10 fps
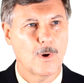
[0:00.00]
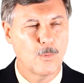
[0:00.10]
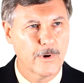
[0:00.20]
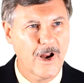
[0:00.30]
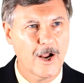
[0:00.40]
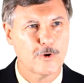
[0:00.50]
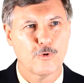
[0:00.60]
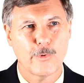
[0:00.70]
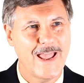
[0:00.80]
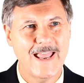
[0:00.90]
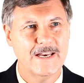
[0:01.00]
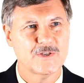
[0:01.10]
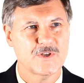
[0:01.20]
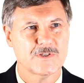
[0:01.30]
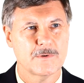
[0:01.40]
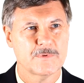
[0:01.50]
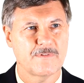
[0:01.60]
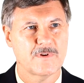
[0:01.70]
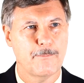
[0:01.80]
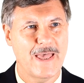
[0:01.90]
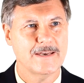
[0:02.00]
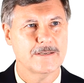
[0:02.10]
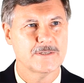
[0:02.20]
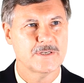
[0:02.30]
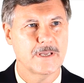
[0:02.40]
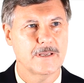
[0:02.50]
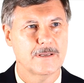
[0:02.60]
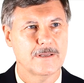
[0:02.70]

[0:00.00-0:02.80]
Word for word: We're not creating systems of dependency.